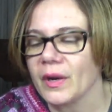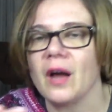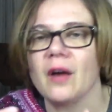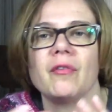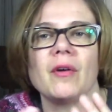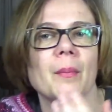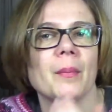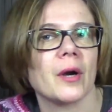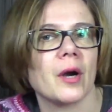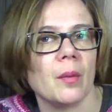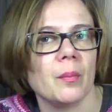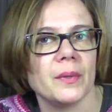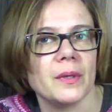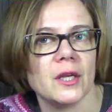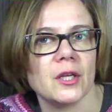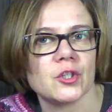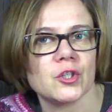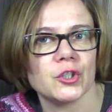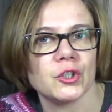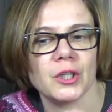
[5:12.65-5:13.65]
a fiber
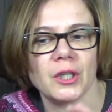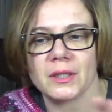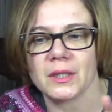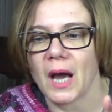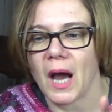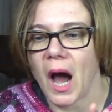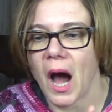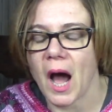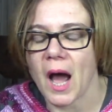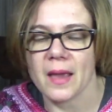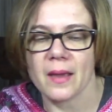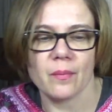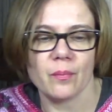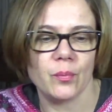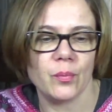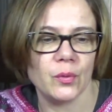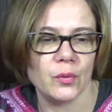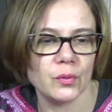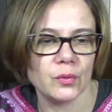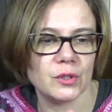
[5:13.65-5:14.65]
combination that I
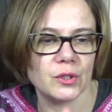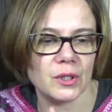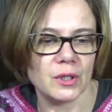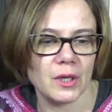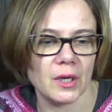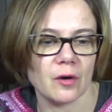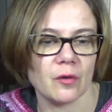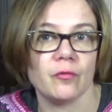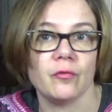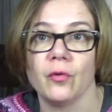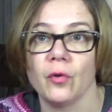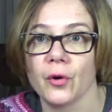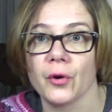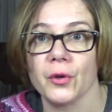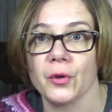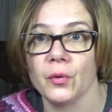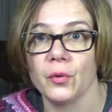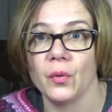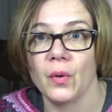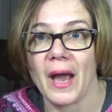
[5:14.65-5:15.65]
put here for
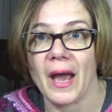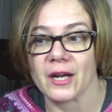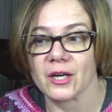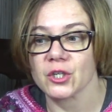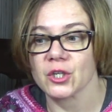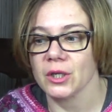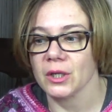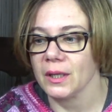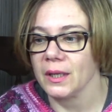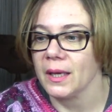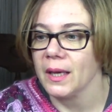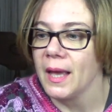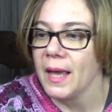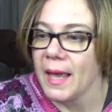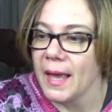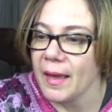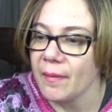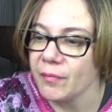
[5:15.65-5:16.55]
you actually